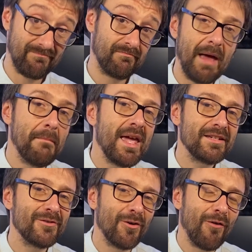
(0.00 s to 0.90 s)
A
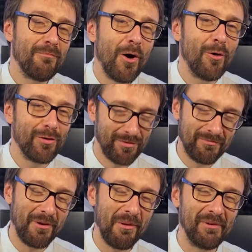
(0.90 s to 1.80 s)
mix of both
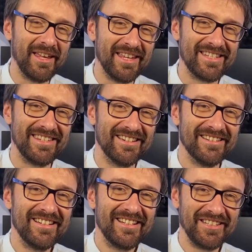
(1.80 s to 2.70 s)
probably is
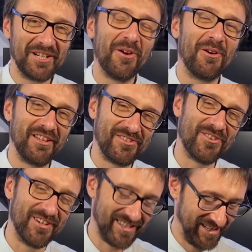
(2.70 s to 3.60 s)
the correct
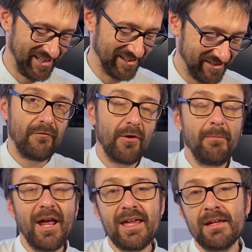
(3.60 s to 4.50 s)
choice here. For
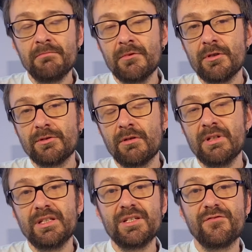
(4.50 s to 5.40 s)
playing not
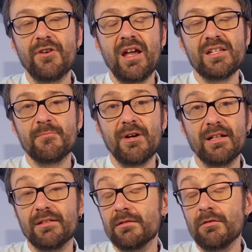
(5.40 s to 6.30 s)
only this phrase
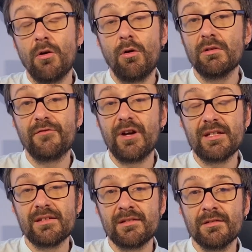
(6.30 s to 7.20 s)
but all the
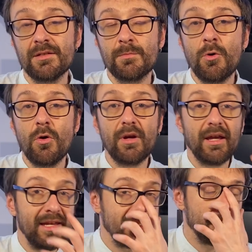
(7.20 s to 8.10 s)
phrases in this book,
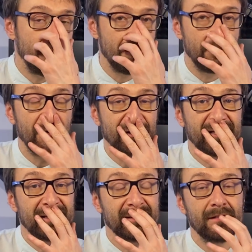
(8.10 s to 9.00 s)
it's very
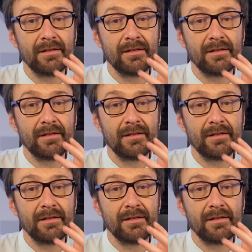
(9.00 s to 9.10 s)
important